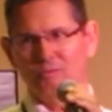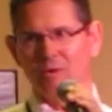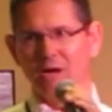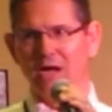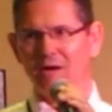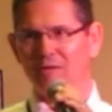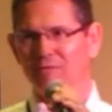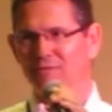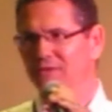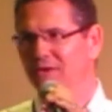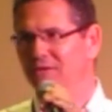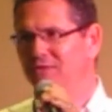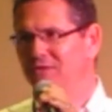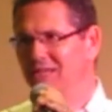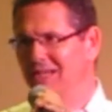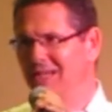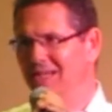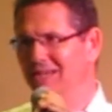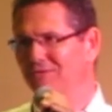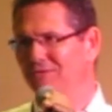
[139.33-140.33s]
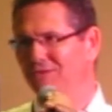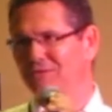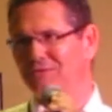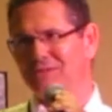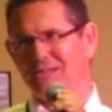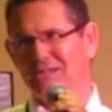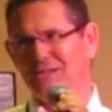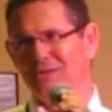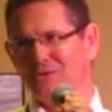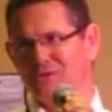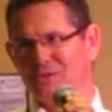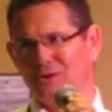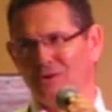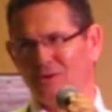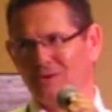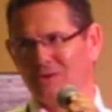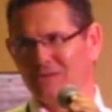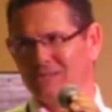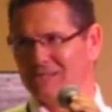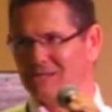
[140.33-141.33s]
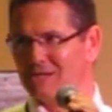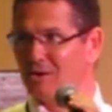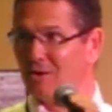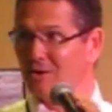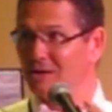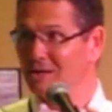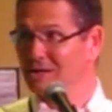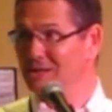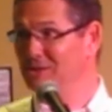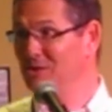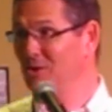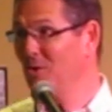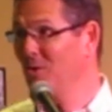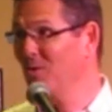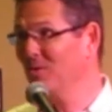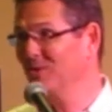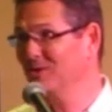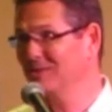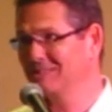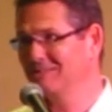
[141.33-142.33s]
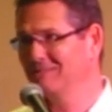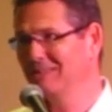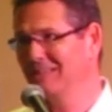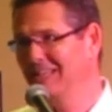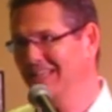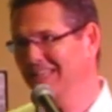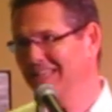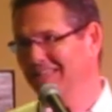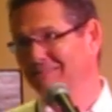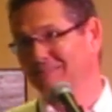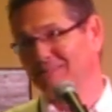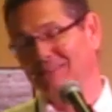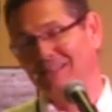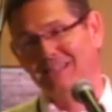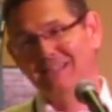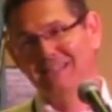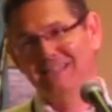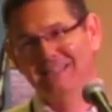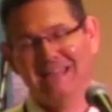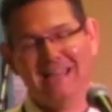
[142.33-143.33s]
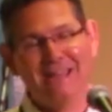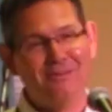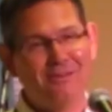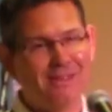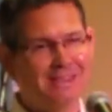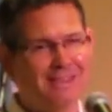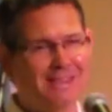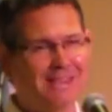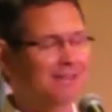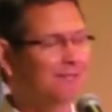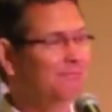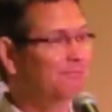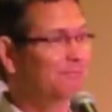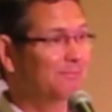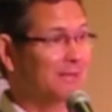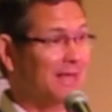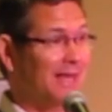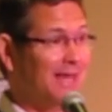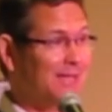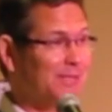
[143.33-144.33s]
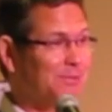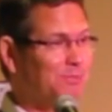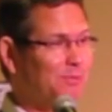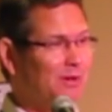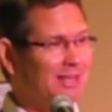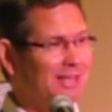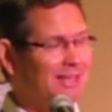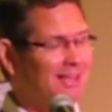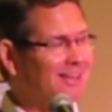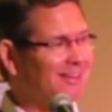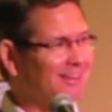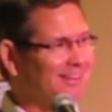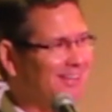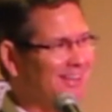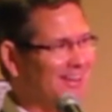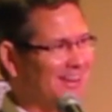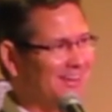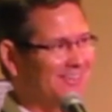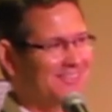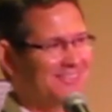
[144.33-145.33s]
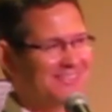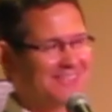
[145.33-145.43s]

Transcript: wow, 50 years old is old. Now I think, hey, it's pretty young, you know.